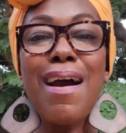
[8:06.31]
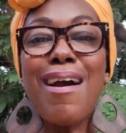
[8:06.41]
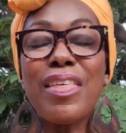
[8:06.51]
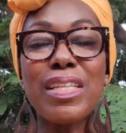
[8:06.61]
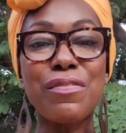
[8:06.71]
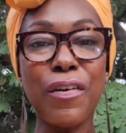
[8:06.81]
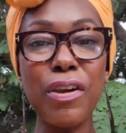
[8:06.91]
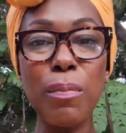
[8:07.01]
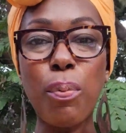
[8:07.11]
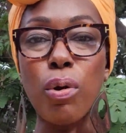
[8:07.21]
I think it's
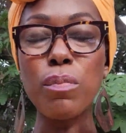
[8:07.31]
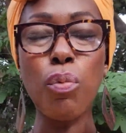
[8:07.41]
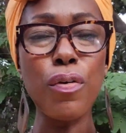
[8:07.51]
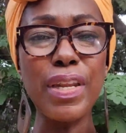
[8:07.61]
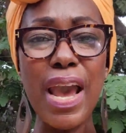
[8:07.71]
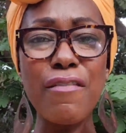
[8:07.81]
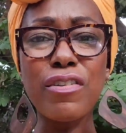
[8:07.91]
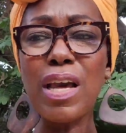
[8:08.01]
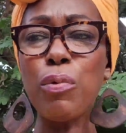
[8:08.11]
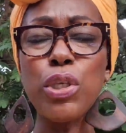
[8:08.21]
very important more than
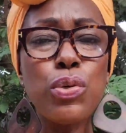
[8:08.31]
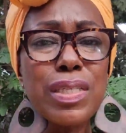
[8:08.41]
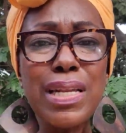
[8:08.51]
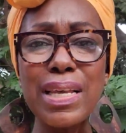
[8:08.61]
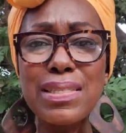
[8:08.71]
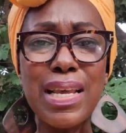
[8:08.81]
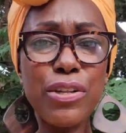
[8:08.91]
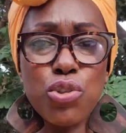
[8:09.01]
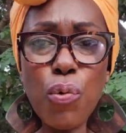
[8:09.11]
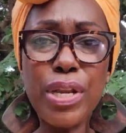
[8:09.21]
ever that we use the next
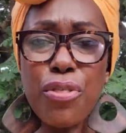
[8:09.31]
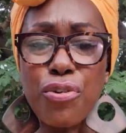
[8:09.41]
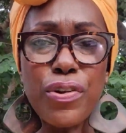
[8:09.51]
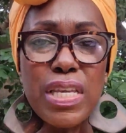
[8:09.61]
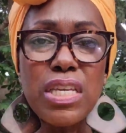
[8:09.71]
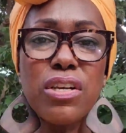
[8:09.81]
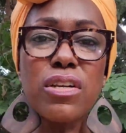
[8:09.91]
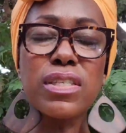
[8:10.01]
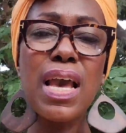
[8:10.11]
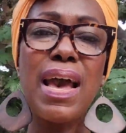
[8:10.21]
10, 20, 30
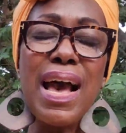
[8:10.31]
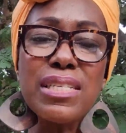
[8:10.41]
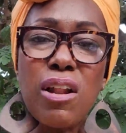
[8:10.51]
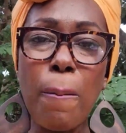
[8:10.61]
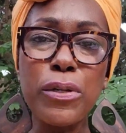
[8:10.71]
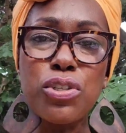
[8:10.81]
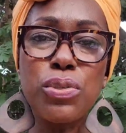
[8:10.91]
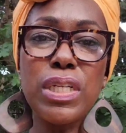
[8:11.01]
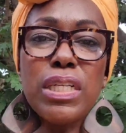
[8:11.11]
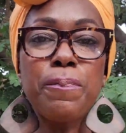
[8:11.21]
years as an
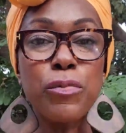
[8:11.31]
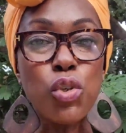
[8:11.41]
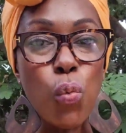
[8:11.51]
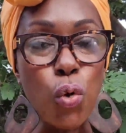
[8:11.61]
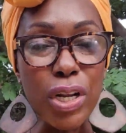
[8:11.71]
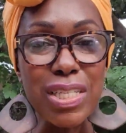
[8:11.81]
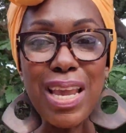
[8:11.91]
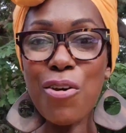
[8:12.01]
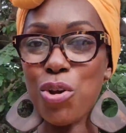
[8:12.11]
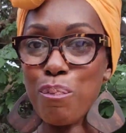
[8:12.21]
opportunity to work
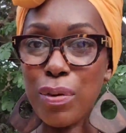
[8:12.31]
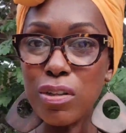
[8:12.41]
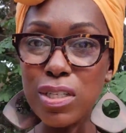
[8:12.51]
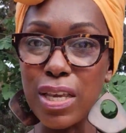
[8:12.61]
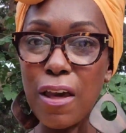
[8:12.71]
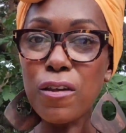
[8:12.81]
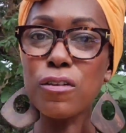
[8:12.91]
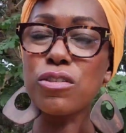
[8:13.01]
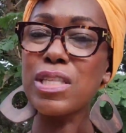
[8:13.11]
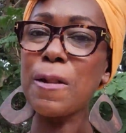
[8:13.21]
together, build
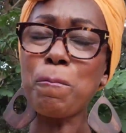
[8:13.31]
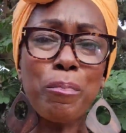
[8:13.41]
together, so that